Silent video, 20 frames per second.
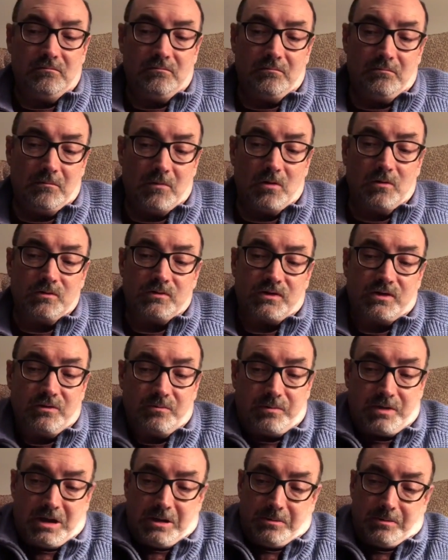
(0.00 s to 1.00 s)
most of the
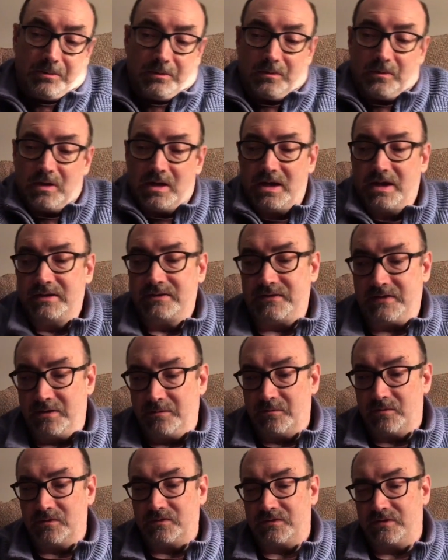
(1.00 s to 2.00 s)
people, I'd say
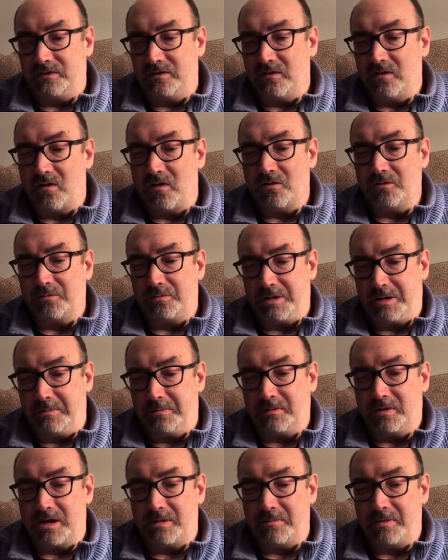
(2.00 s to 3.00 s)
almost all the
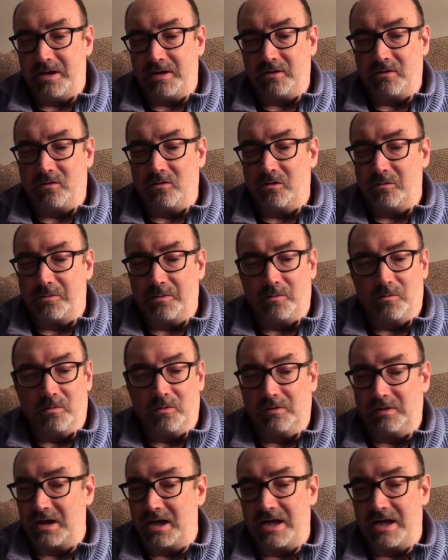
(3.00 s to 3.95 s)
people I met in corporate world,